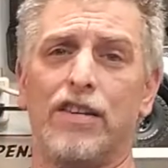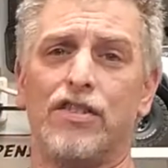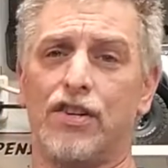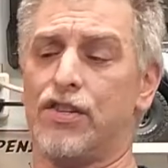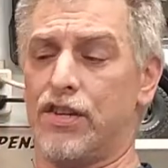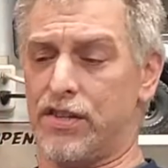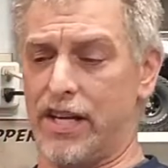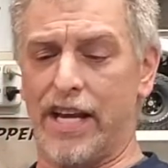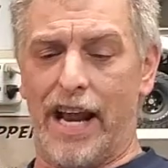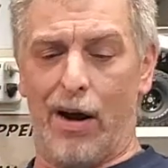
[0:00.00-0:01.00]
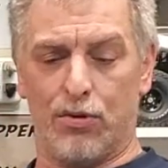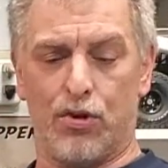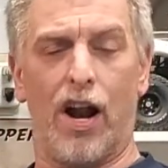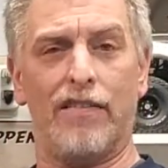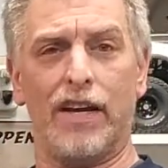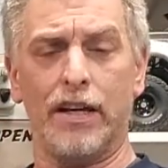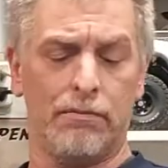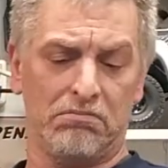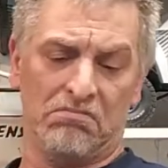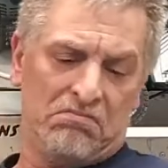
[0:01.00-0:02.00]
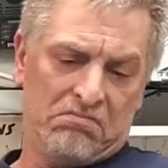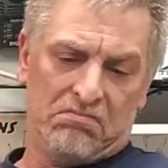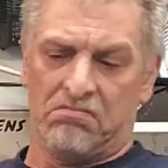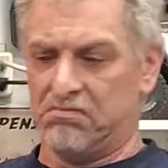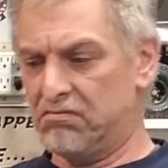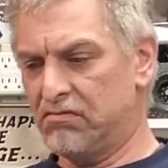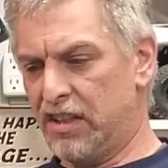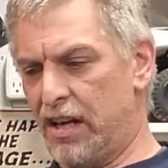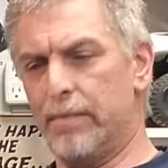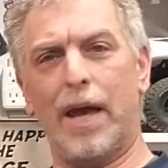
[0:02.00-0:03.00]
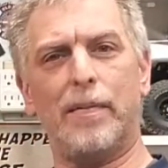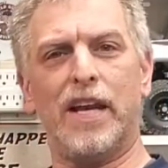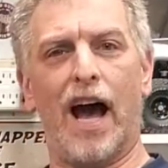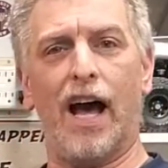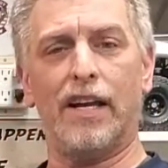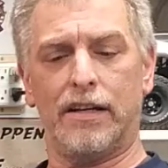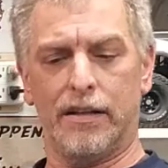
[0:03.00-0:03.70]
just to see it out driving? Maybe not.